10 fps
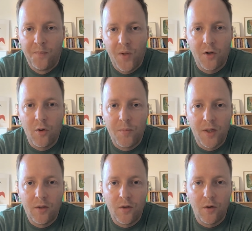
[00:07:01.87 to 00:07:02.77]
a
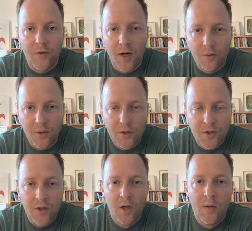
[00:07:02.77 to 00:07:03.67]
competitor of
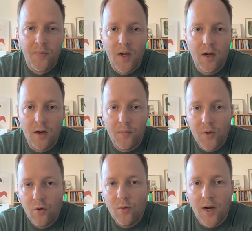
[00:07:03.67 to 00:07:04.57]
ours
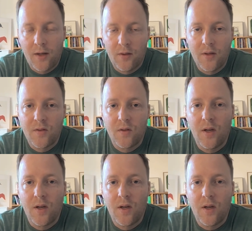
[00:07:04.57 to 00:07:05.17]
who had a